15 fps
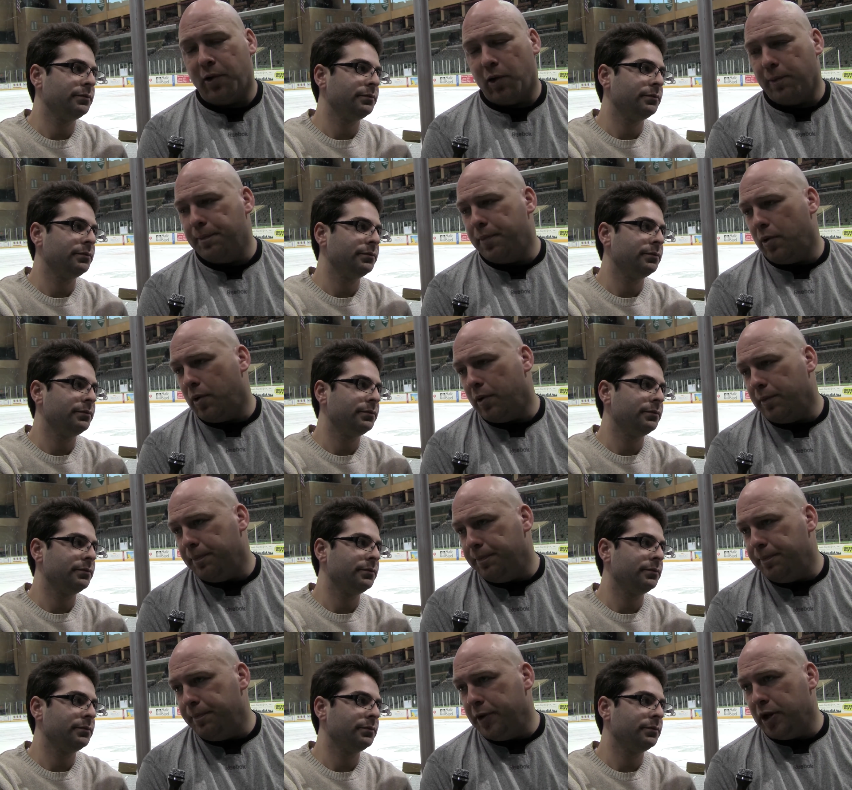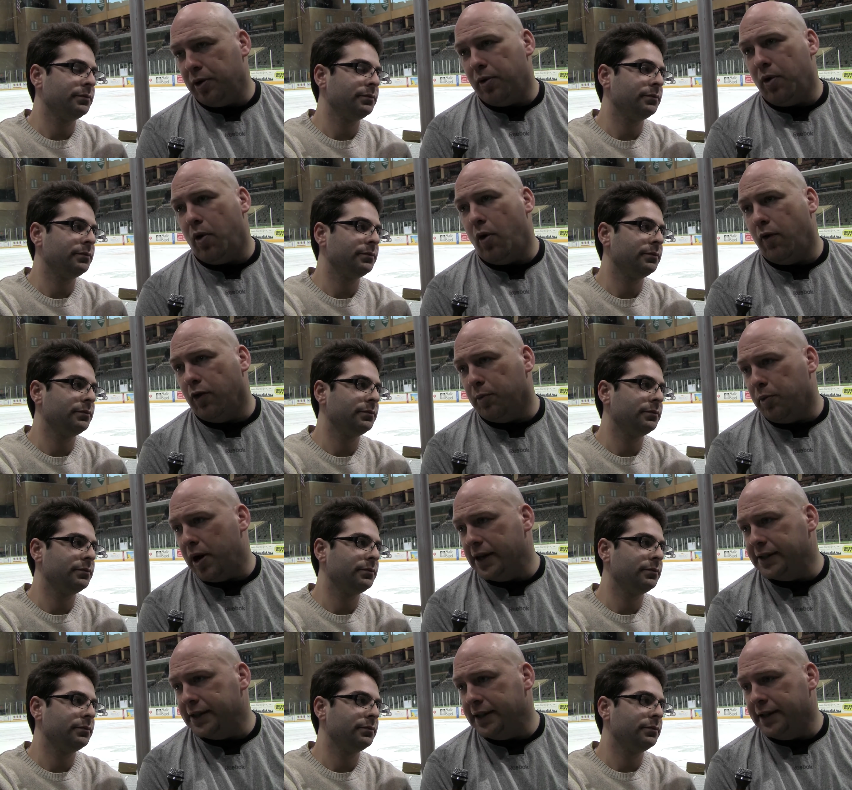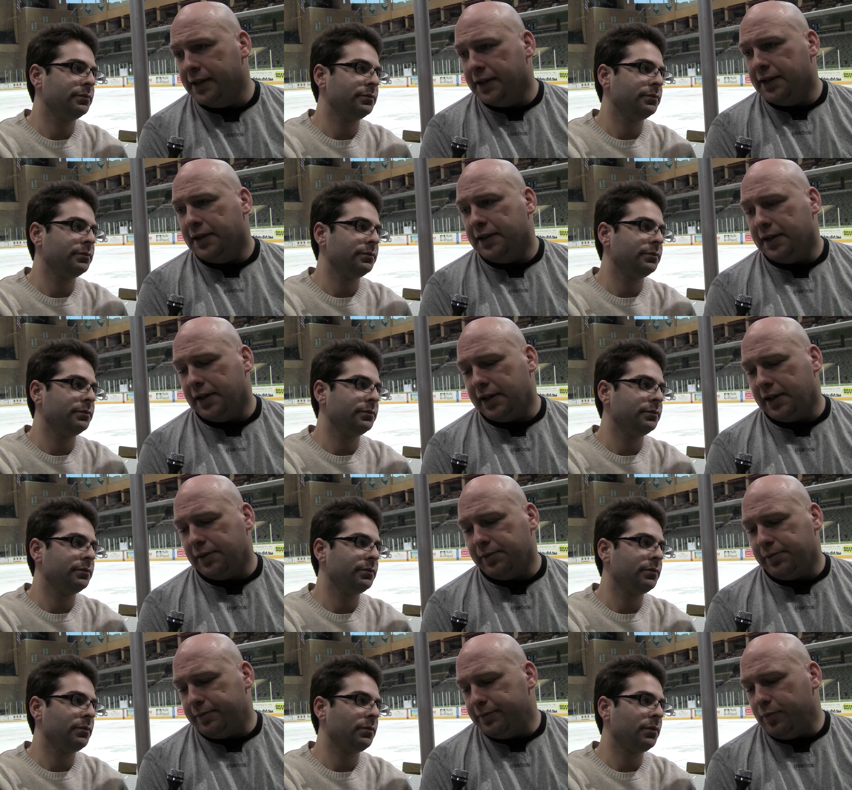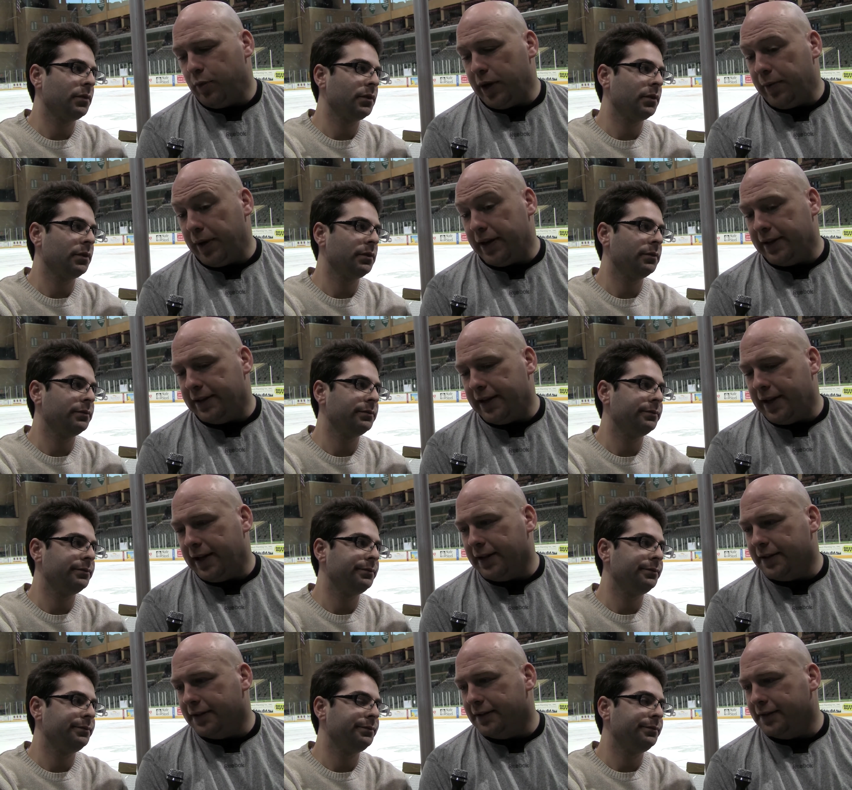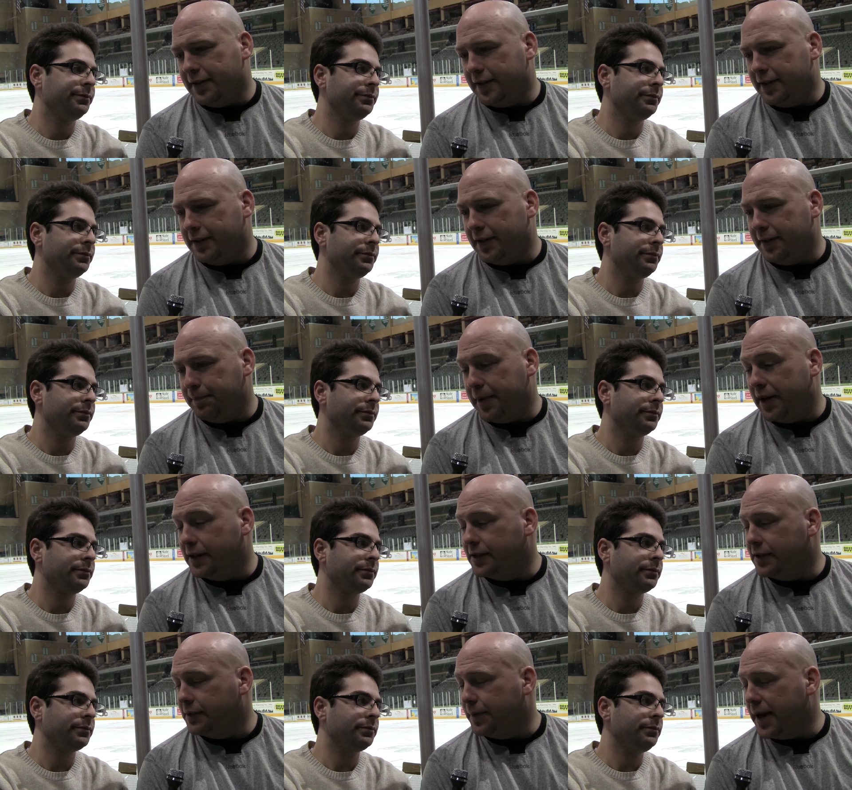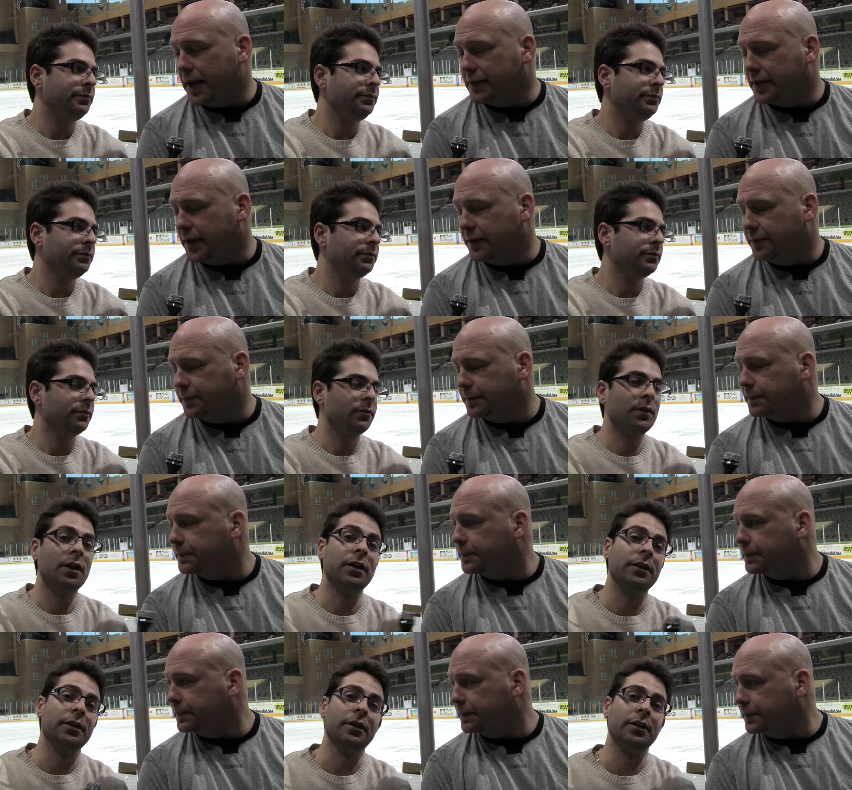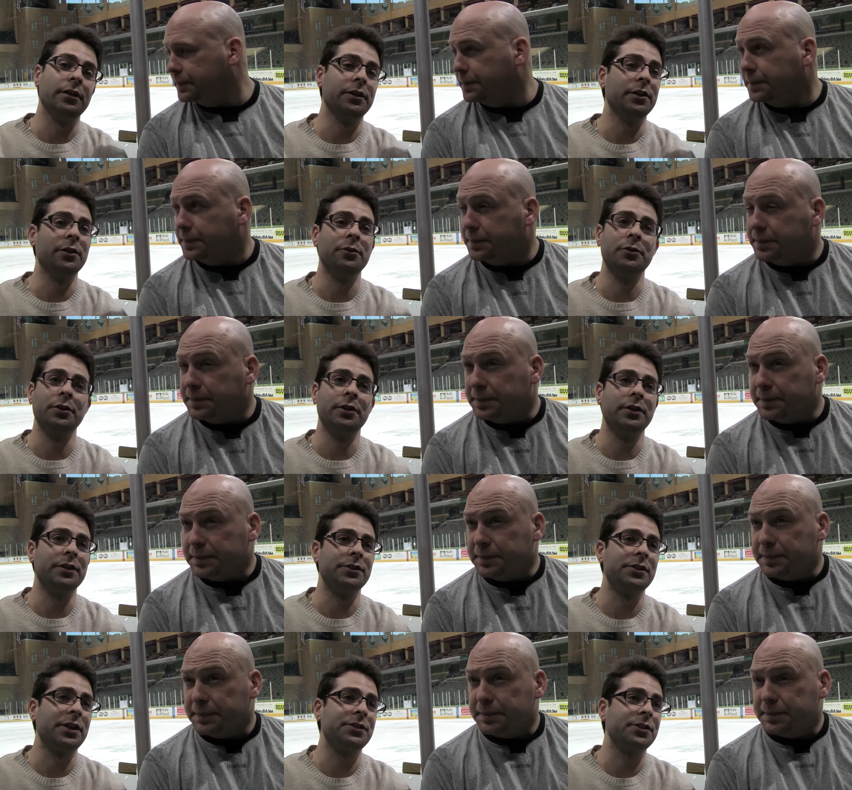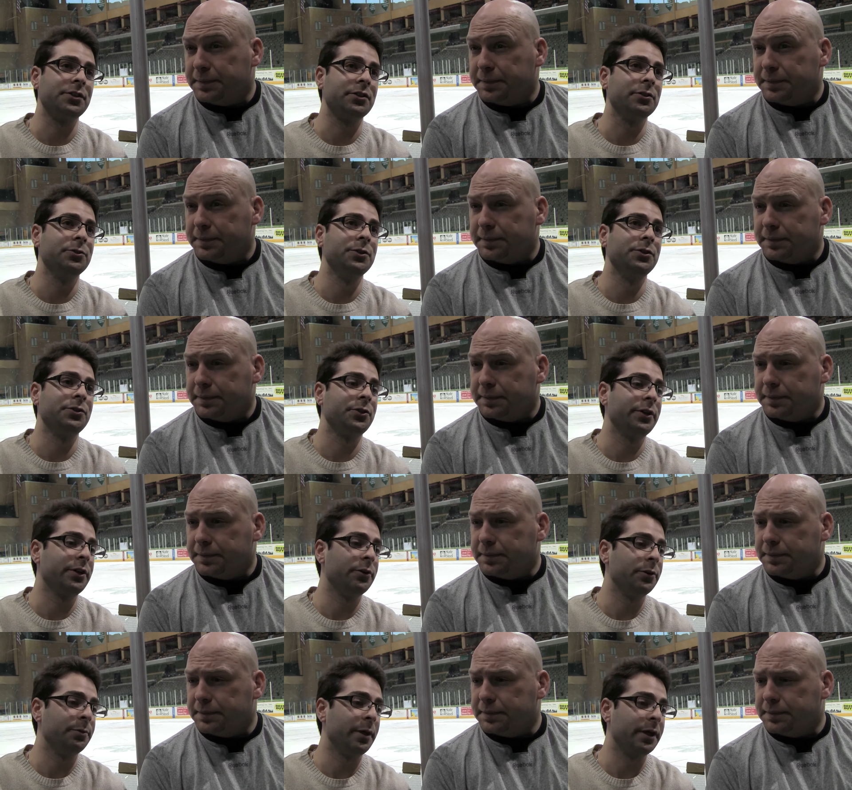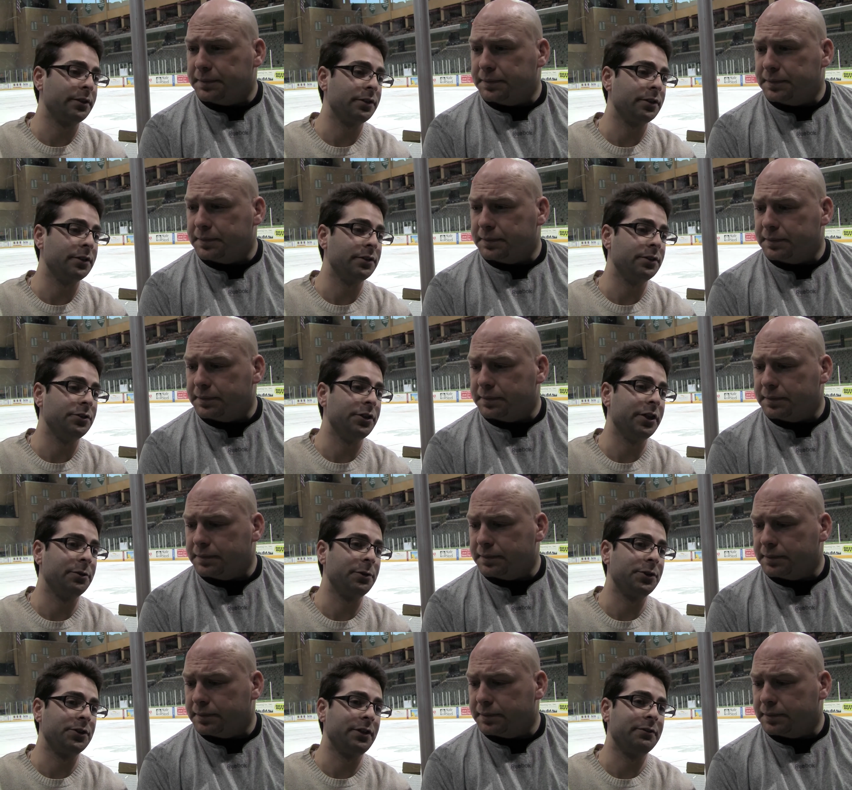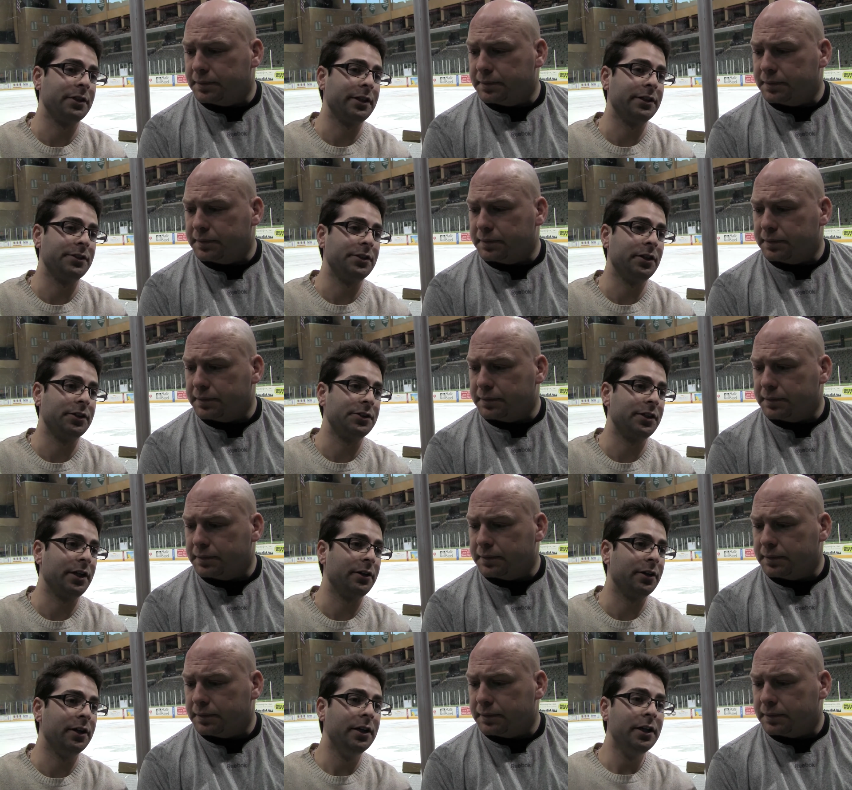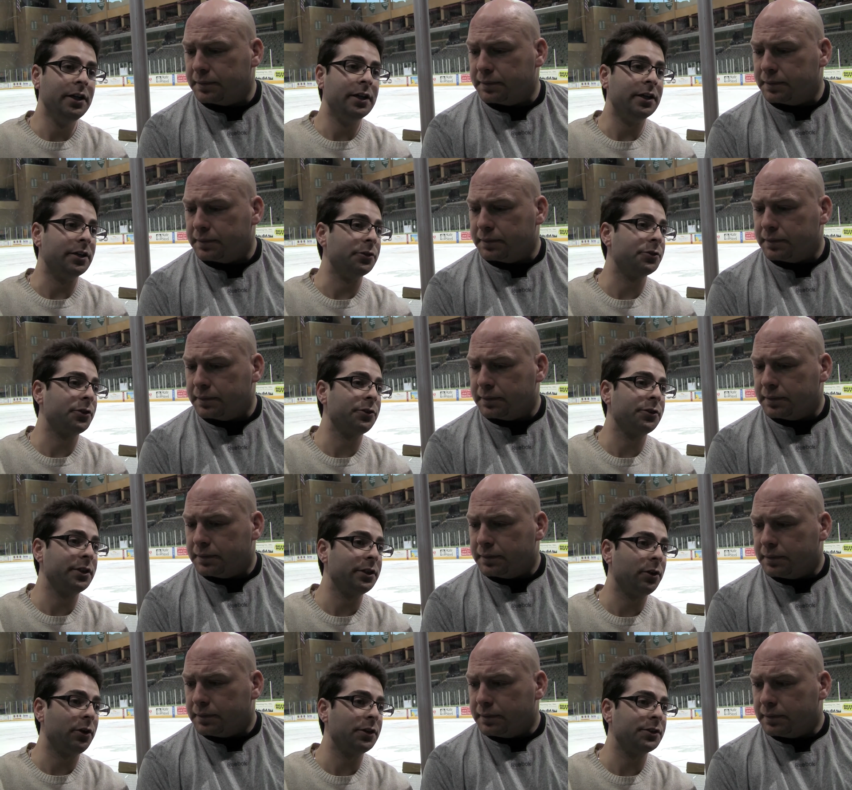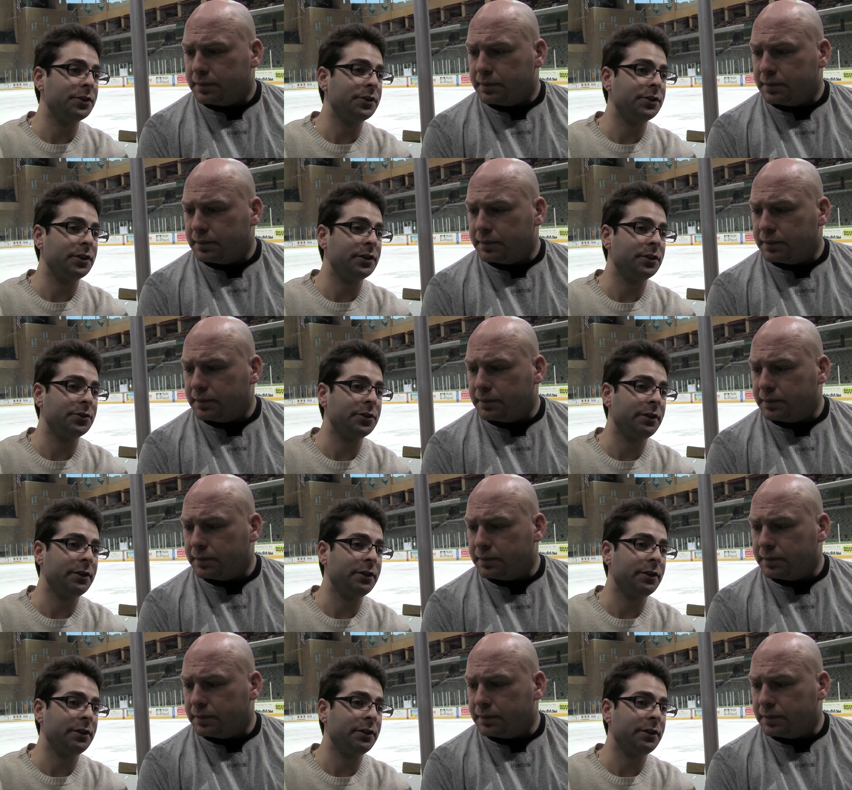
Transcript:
Speaker 1: or, or you know overpressing. Uh, we went and did it, and it, it bit us in the backside.
Speaker 2: And, uh, you know, you assess this losing streak going back to, to January 7th against Youngstown. In those 13 losses in those